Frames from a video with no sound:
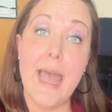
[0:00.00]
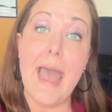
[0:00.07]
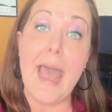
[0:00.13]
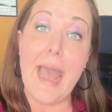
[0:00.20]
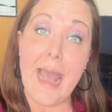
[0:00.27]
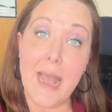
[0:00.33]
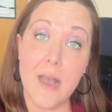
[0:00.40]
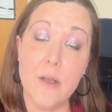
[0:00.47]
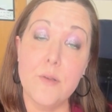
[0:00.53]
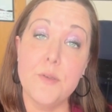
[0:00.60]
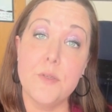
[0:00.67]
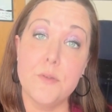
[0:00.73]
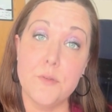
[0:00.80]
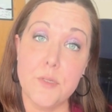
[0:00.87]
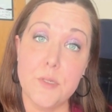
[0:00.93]
how
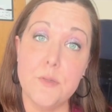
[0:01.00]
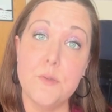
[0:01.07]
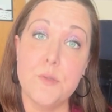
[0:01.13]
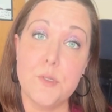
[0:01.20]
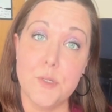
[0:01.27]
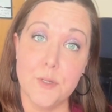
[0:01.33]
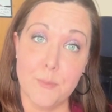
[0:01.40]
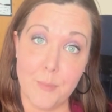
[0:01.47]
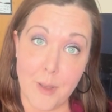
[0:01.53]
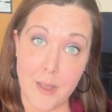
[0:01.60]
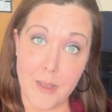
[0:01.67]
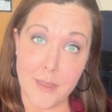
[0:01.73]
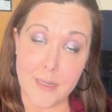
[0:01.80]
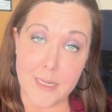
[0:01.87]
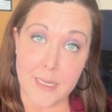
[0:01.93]
you use your
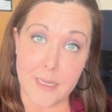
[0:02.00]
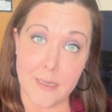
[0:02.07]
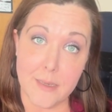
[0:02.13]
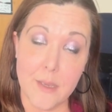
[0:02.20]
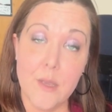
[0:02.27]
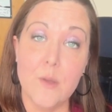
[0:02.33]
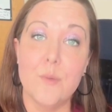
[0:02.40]
body